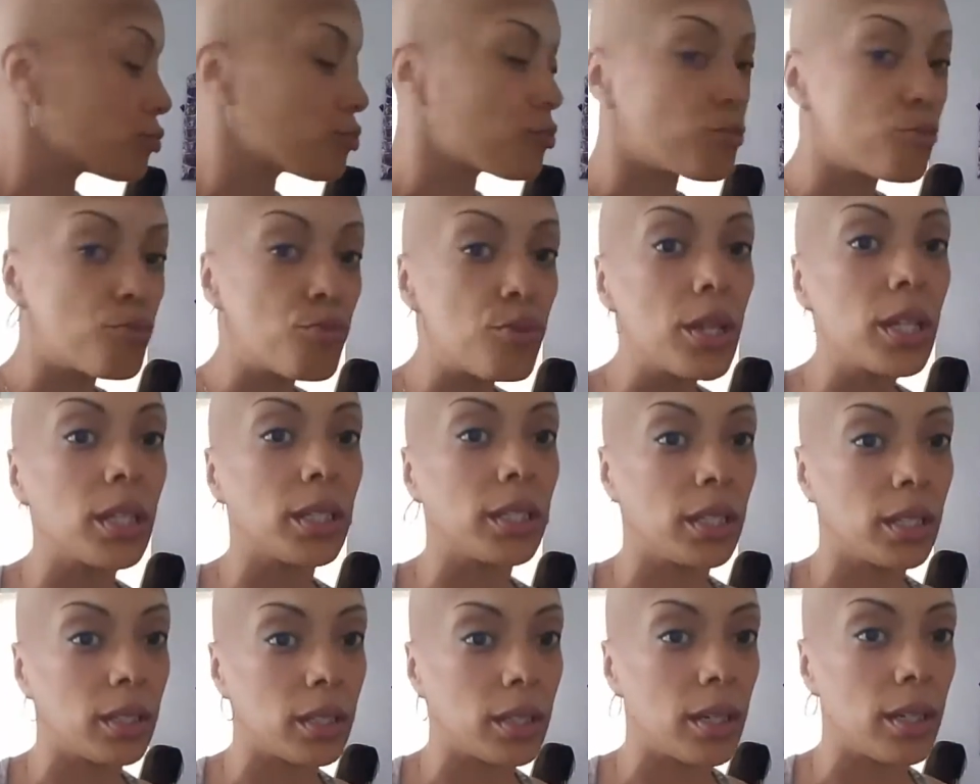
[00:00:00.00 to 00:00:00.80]

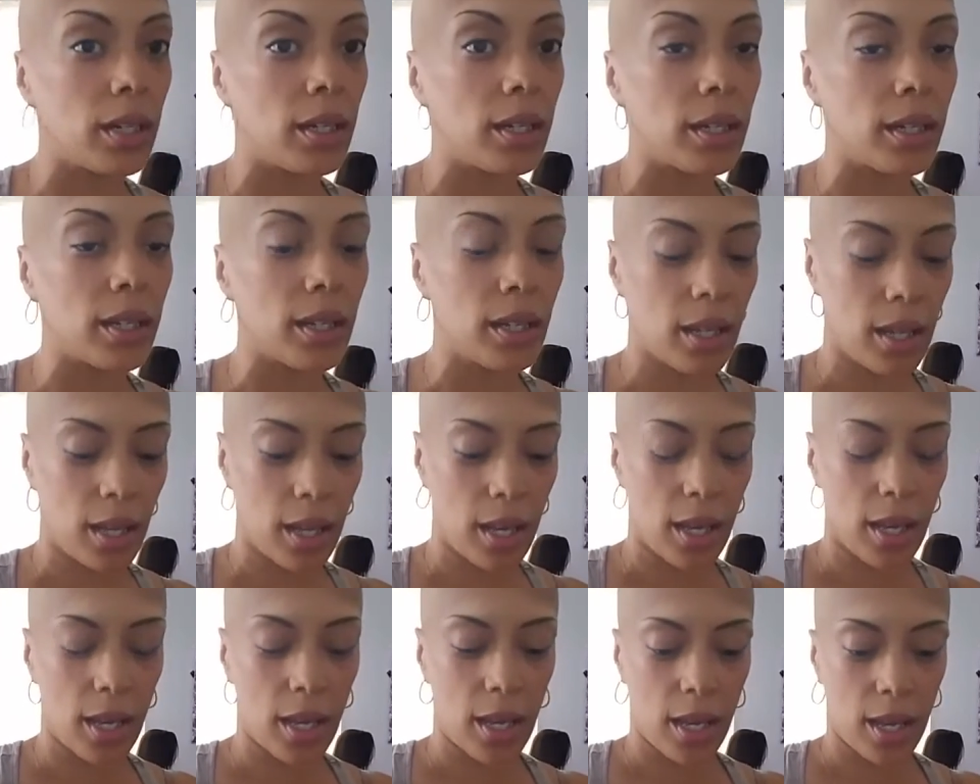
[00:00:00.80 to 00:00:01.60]
really good.
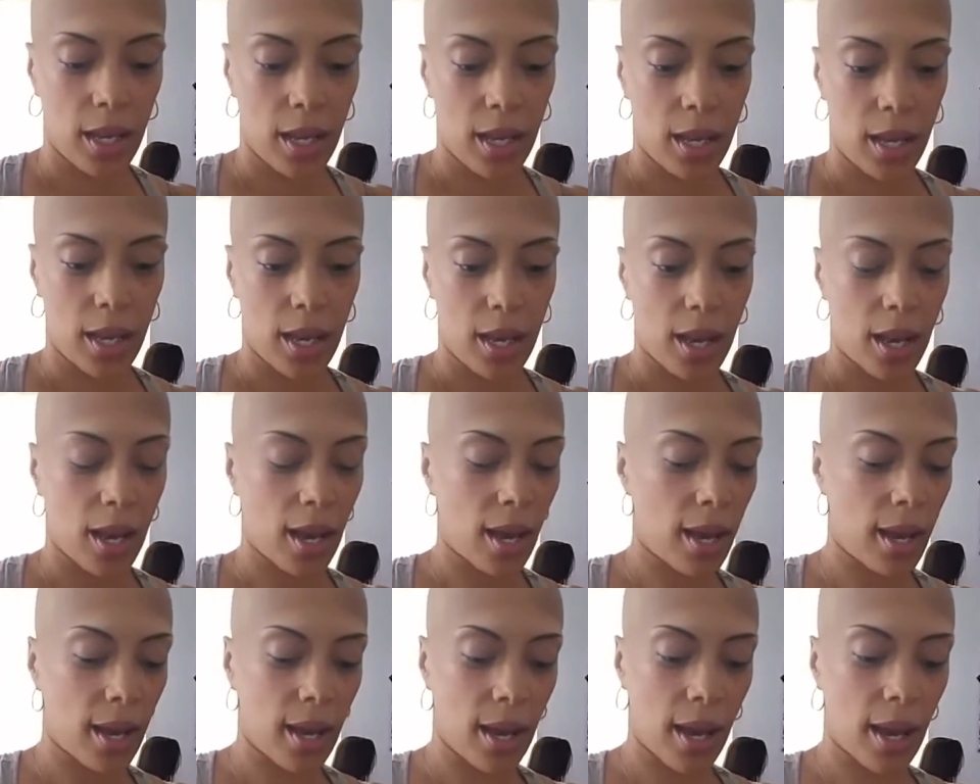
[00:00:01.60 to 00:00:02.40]

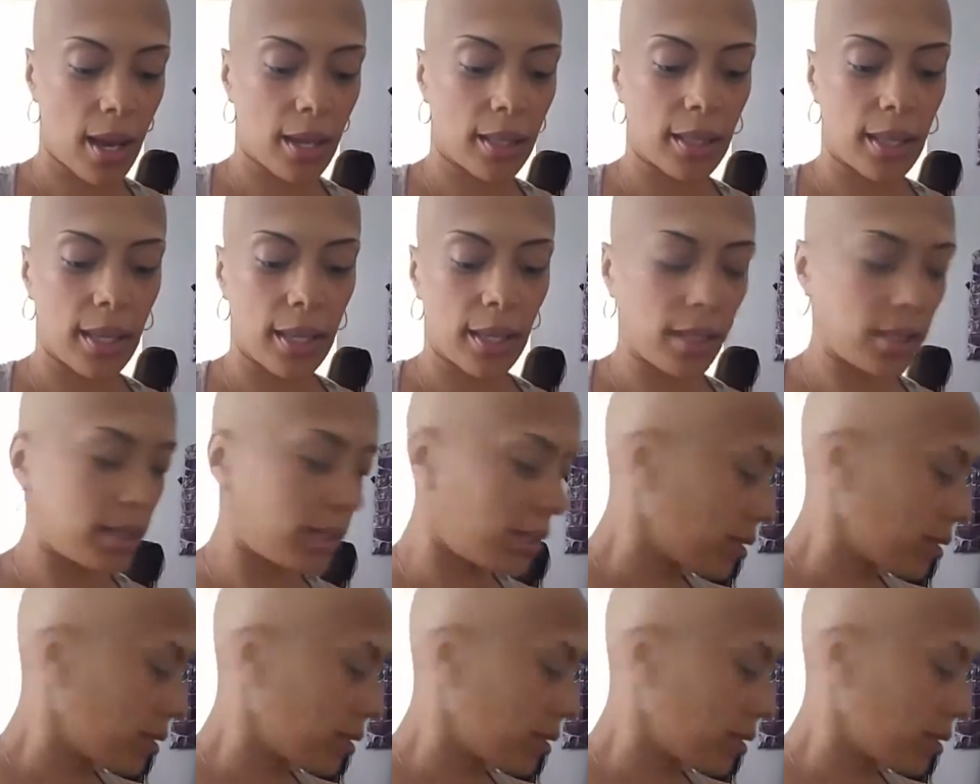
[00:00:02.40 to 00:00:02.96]
I like